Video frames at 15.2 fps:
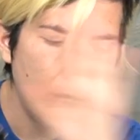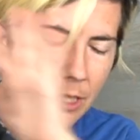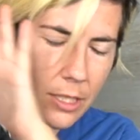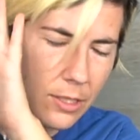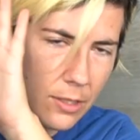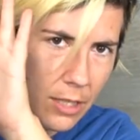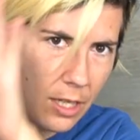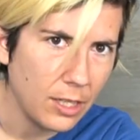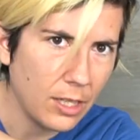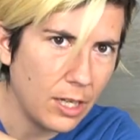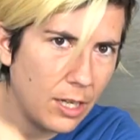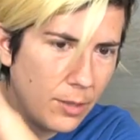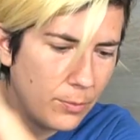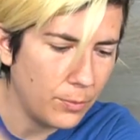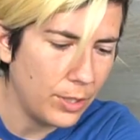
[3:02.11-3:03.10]
It does not
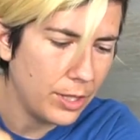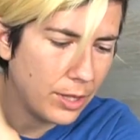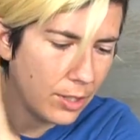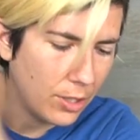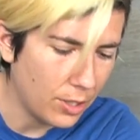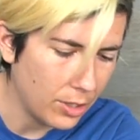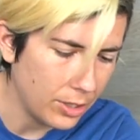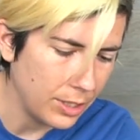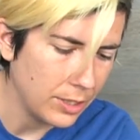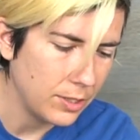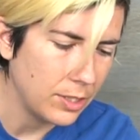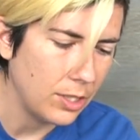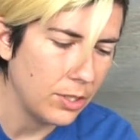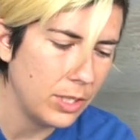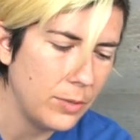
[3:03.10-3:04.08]
come with the harness.
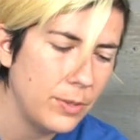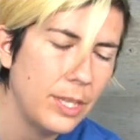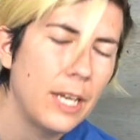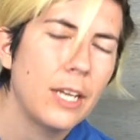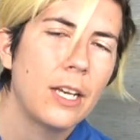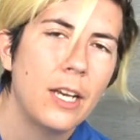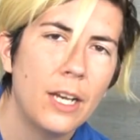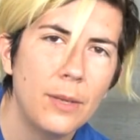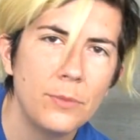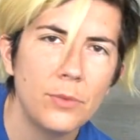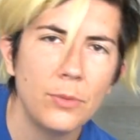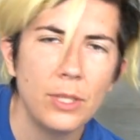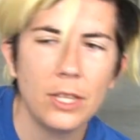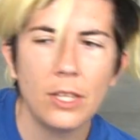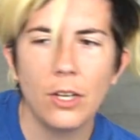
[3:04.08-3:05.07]
The only one that comes
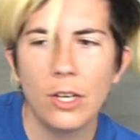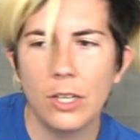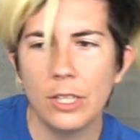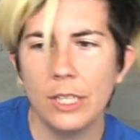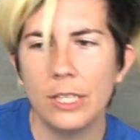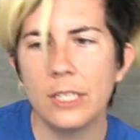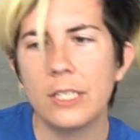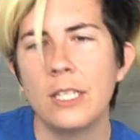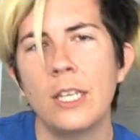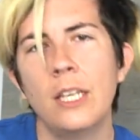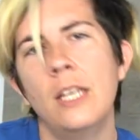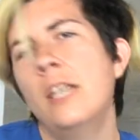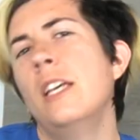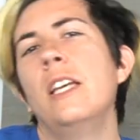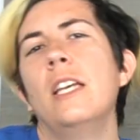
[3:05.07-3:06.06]
with the harness
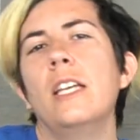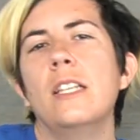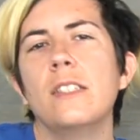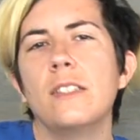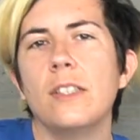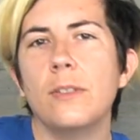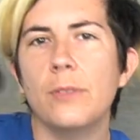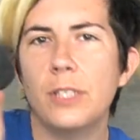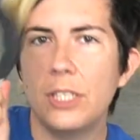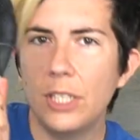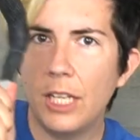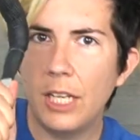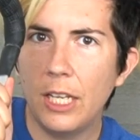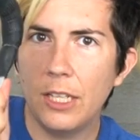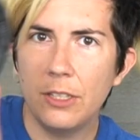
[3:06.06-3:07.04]
is the rigid
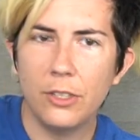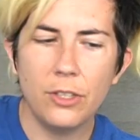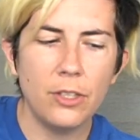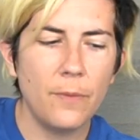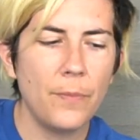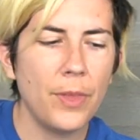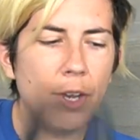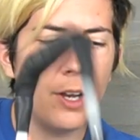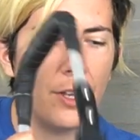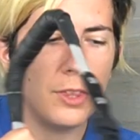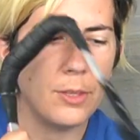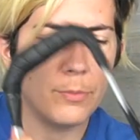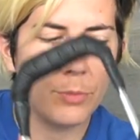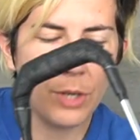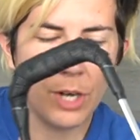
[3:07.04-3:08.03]
handle on
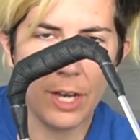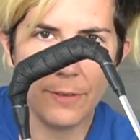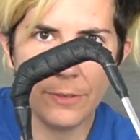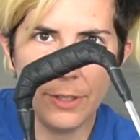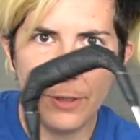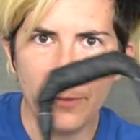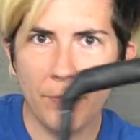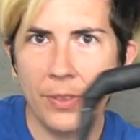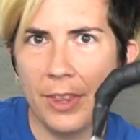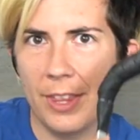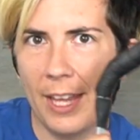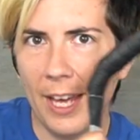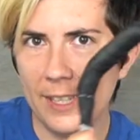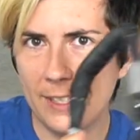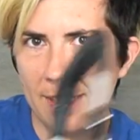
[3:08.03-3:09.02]
the Bravo.
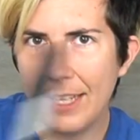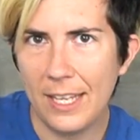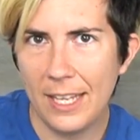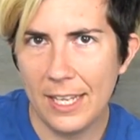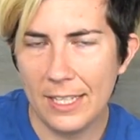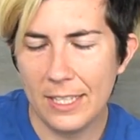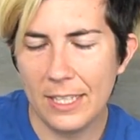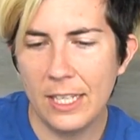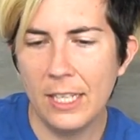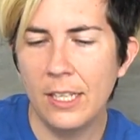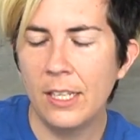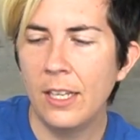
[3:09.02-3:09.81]
That's it.